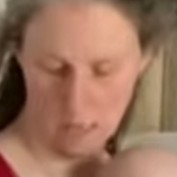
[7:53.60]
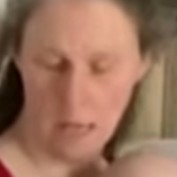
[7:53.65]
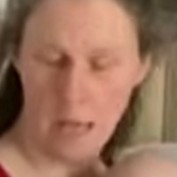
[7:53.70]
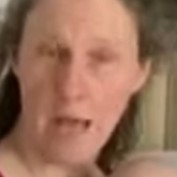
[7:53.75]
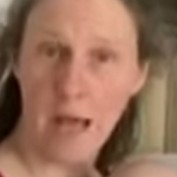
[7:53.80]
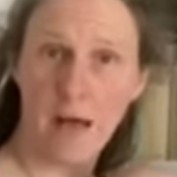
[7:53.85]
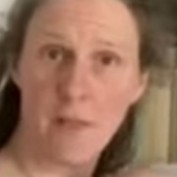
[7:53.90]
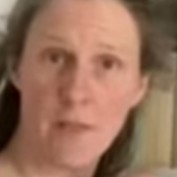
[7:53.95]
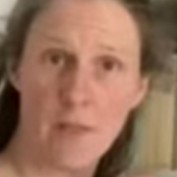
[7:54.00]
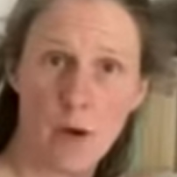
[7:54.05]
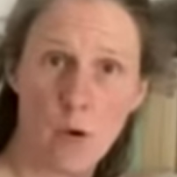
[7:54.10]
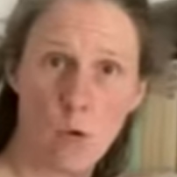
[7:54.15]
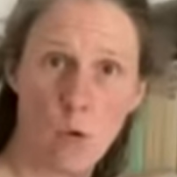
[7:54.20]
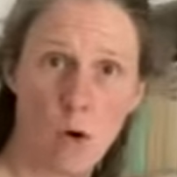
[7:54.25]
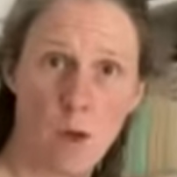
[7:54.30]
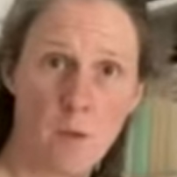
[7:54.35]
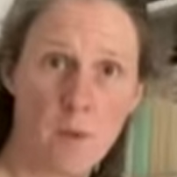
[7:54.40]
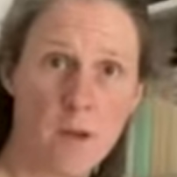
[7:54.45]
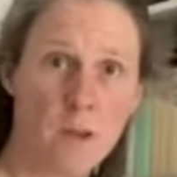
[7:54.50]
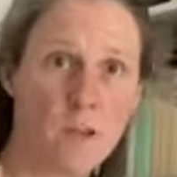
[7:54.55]
And then all
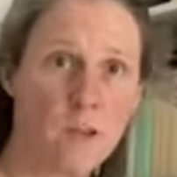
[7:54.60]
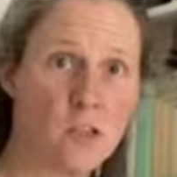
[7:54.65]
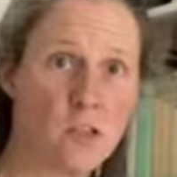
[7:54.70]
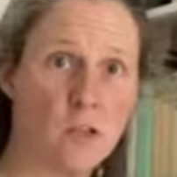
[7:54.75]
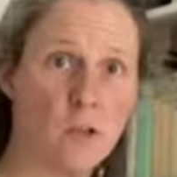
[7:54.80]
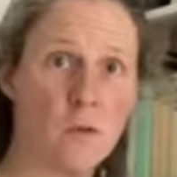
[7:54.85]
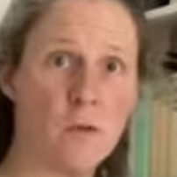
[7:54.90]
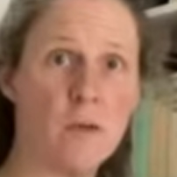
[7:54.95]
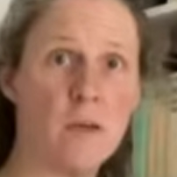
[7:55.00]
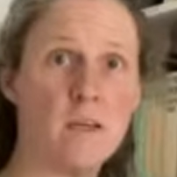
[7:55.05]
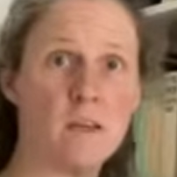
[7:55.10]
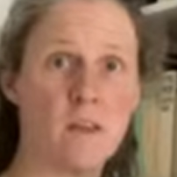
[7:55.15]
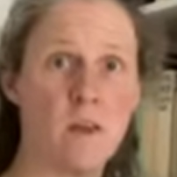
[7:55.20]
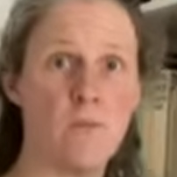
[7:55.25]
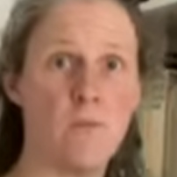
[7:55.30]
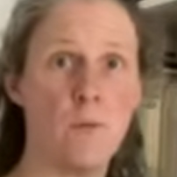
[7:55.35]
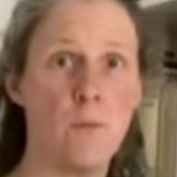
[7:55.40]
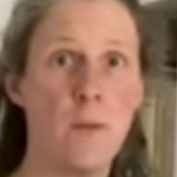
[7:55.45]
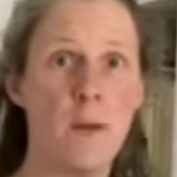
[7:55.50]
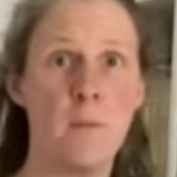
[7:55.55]
I'm going to do is I've
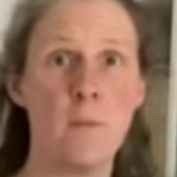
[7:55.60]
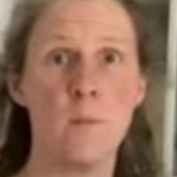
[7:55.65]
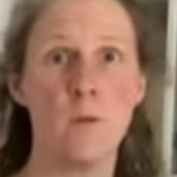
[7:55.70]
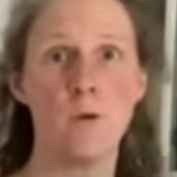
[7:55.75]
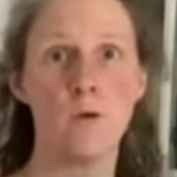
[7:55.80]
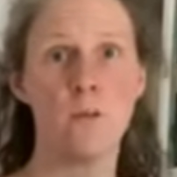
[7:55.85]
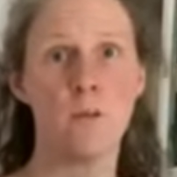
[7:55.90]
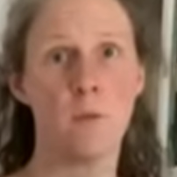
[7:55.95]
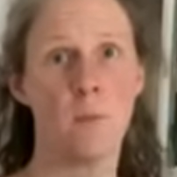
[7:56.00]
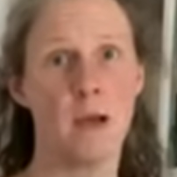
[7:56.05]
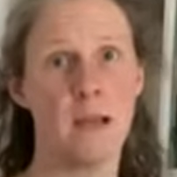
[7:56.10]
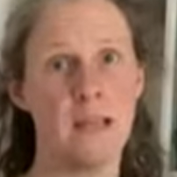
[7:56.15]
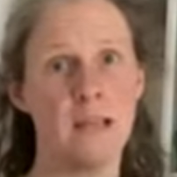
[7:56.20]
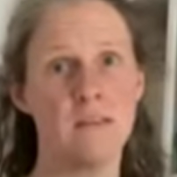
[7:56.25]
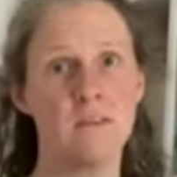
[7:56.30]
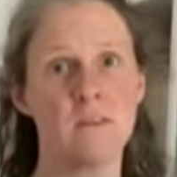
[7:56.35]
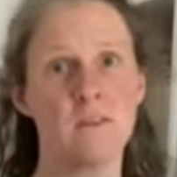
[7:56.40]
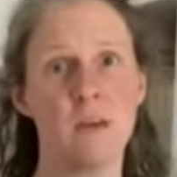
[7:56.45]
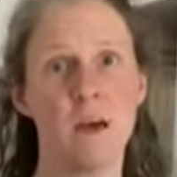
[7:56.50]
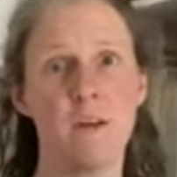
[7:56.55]
remembered that my
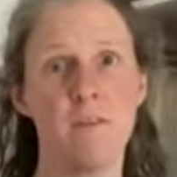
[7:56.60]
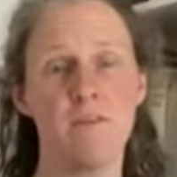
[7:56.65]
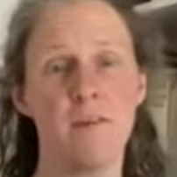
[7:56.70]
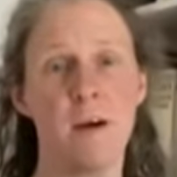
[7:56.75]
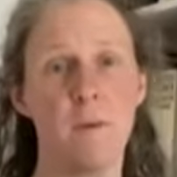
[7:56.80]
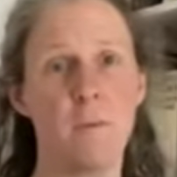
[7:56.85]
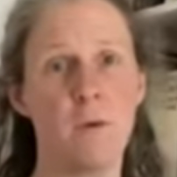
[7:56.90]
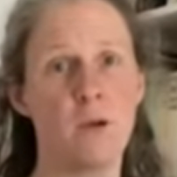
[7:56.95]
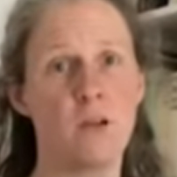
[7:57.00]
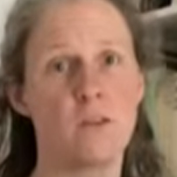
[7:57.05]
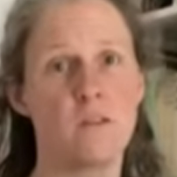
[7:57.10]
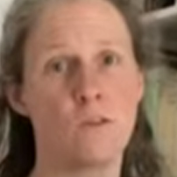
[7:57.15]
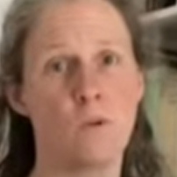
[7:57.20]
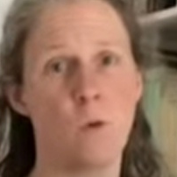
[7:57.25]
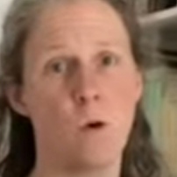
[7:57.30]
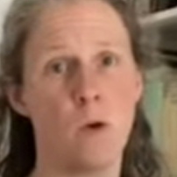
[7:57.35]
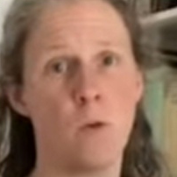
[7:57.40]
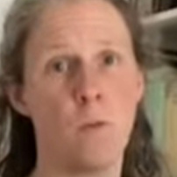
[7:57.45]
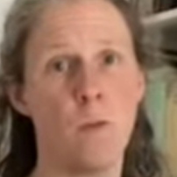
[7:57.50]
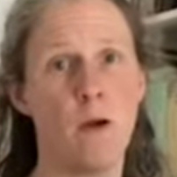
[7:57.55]
inside fabric is the
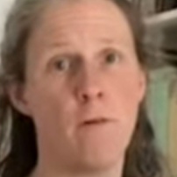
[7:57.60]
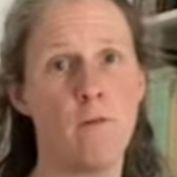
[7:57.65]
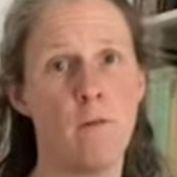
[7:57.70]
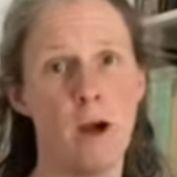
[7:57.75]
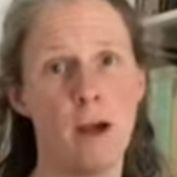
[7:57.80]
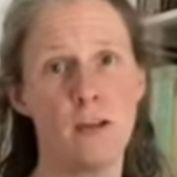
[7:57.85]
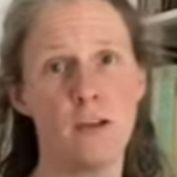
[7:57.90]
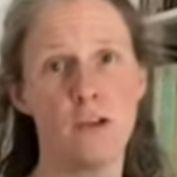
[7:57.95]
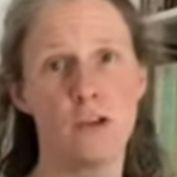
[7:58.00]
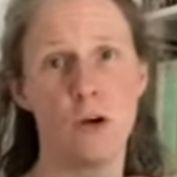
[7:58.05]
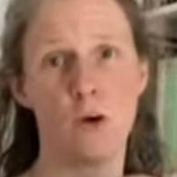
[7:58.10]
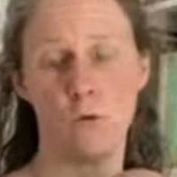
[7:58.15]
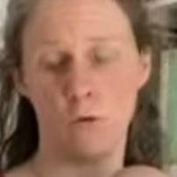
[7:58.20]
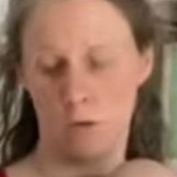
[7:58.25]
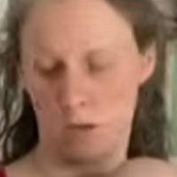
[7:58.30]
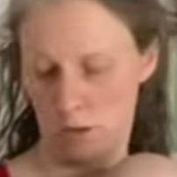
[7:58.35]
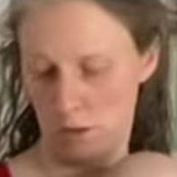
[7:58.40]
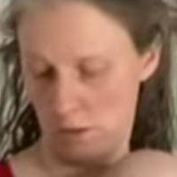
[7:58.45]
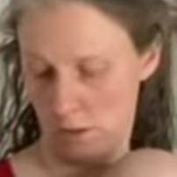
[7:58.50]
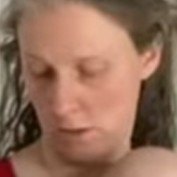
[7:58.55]
one on my right
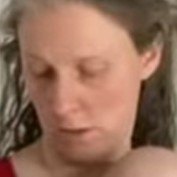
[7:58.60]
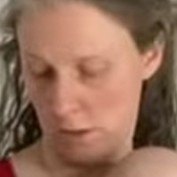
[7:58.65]
shoulder.